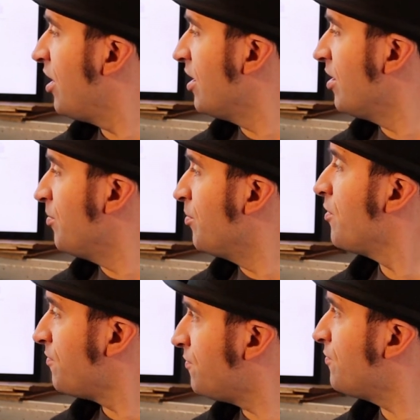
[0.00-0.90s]

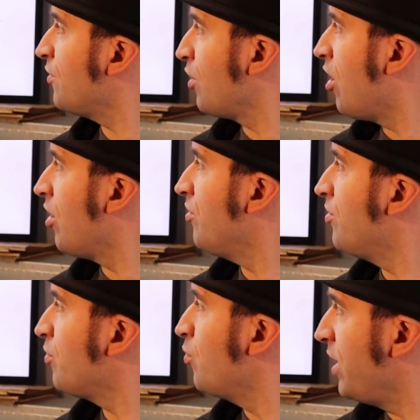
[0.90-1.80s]

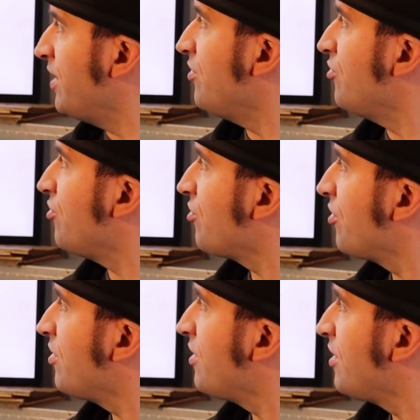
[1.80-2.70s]
full-on
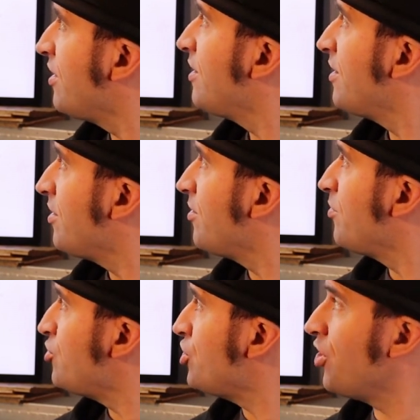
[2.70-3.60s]
winds
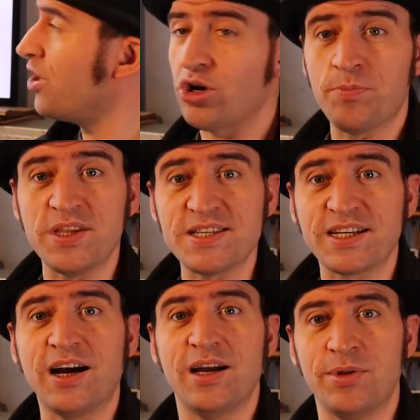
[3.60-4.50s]
churning up the
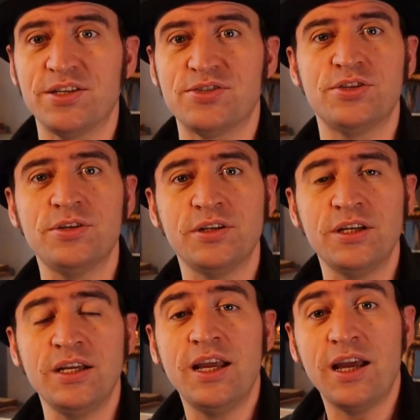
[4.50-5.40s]
sky blizzard.
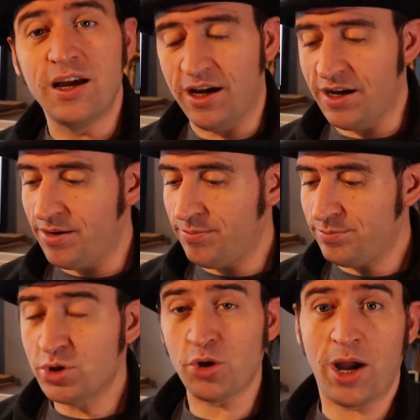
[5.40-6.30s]

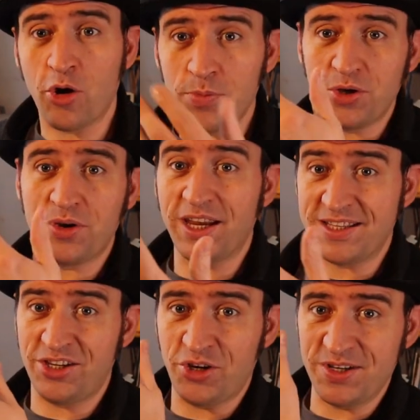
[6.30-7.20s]
So I hope you
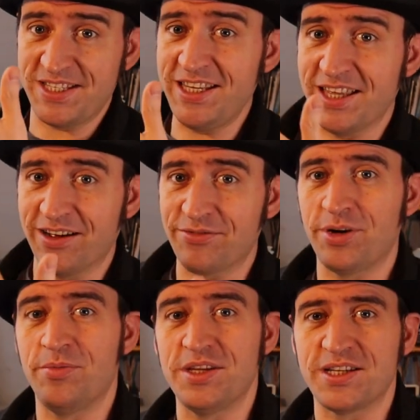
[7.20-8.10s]
can see that
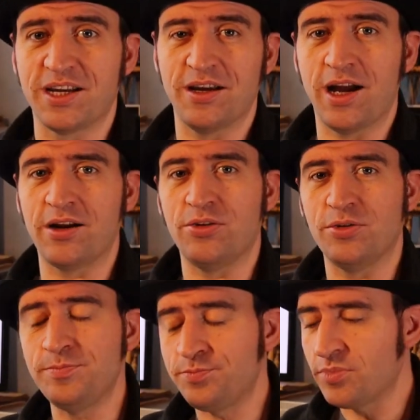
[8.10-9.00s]
from this
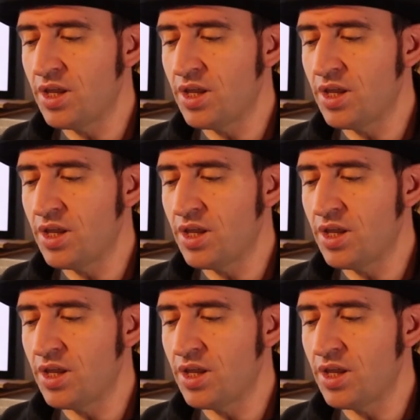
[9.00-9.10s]
angle.